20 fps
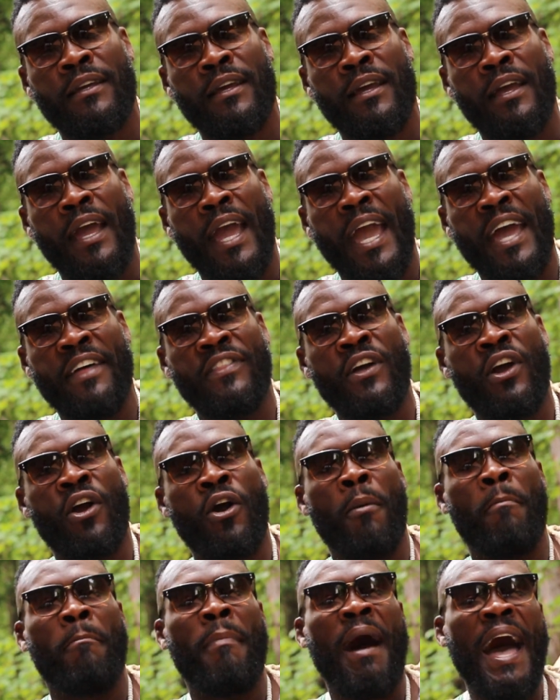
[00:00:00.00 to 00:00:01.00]
And there are
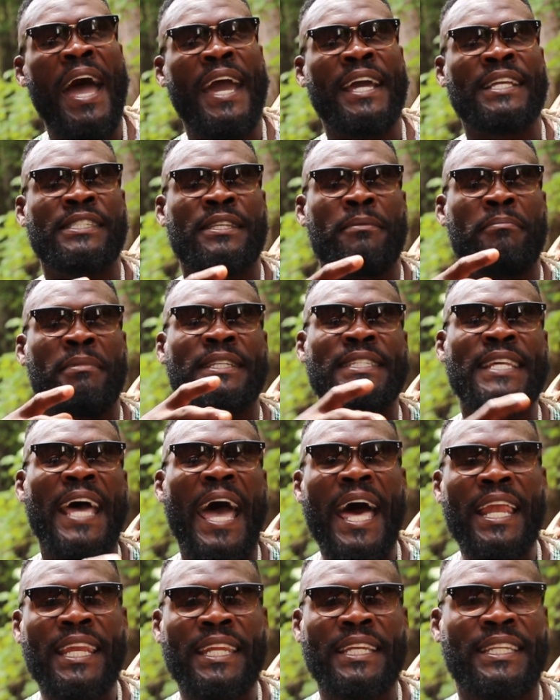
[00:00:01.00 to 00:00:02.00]
minds and
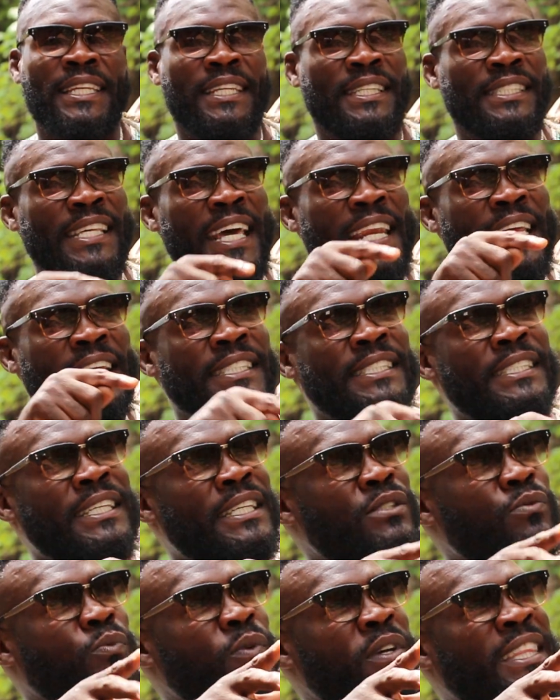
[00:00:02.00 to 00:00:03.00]
mentalities that
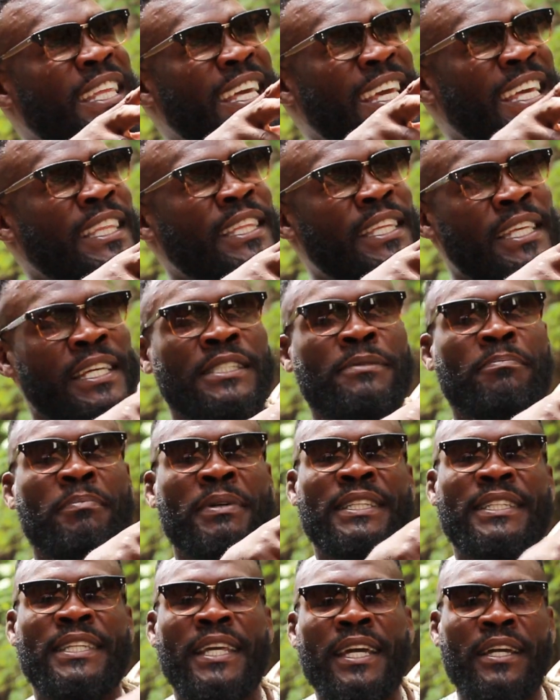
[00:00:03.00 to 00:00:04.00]
exist within these
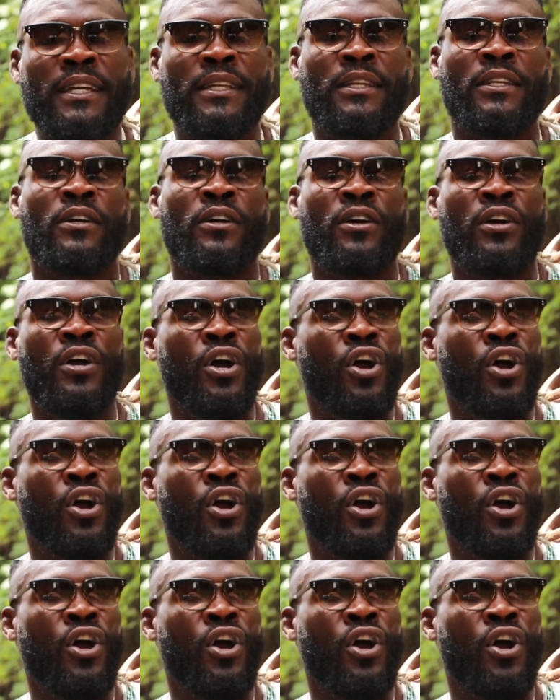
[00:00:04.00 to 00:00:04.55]
particular